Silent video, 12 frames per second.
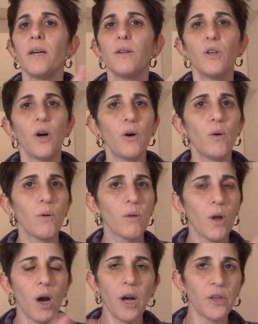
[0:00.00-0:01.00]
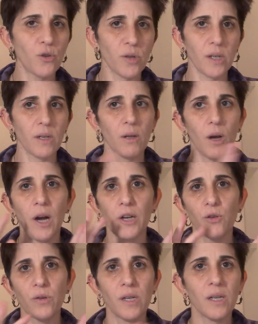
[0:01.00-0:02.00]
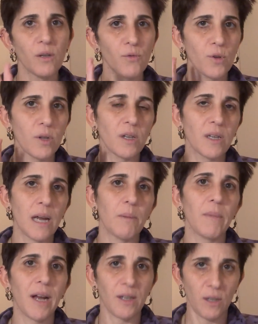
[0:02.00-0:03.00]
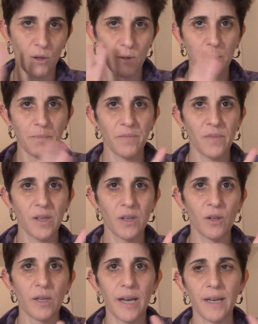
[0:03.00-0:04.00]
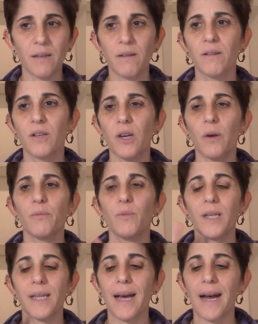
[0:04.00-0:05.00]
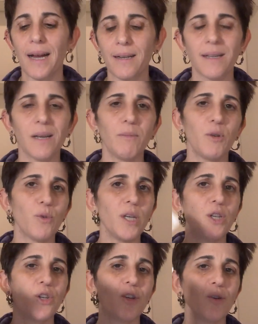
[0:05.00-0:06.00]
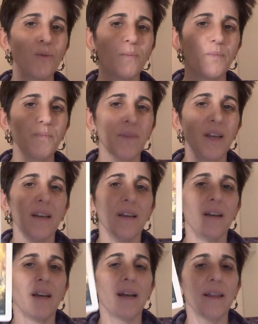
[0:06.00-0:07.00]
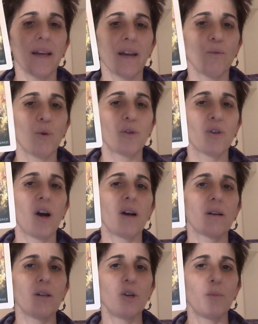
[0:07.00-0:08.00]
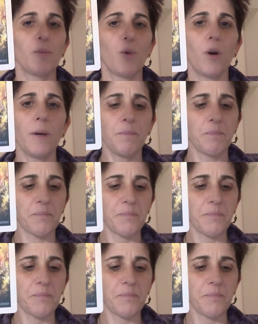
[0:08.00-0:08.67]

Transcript: no laundry the laundry is for the zen master okay so with that let me read to you and then we'll talk a little bit more